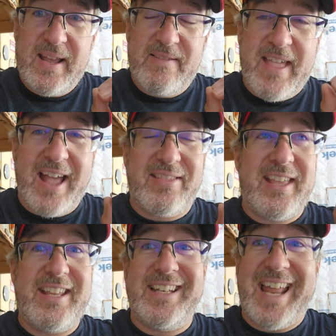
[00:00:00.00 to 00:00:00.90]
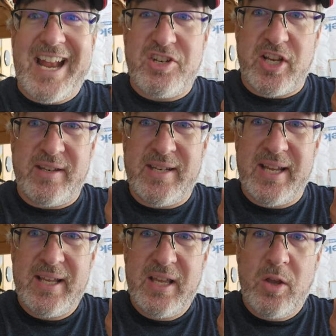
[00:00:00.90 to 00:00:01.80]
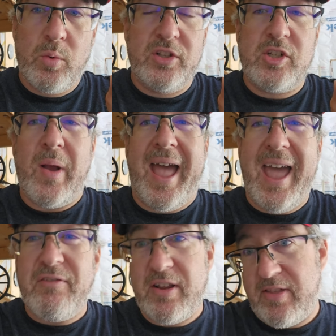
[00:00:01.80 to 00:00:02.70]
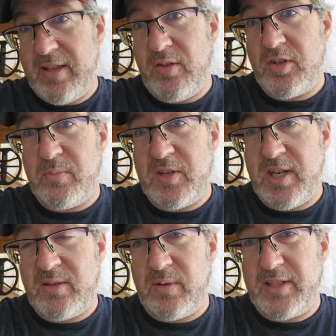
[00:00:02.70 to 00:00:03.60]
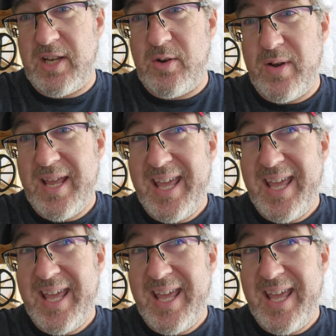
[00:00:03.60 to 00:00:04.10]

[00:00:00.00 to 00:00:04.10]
that the Legend will do everything those machines will do,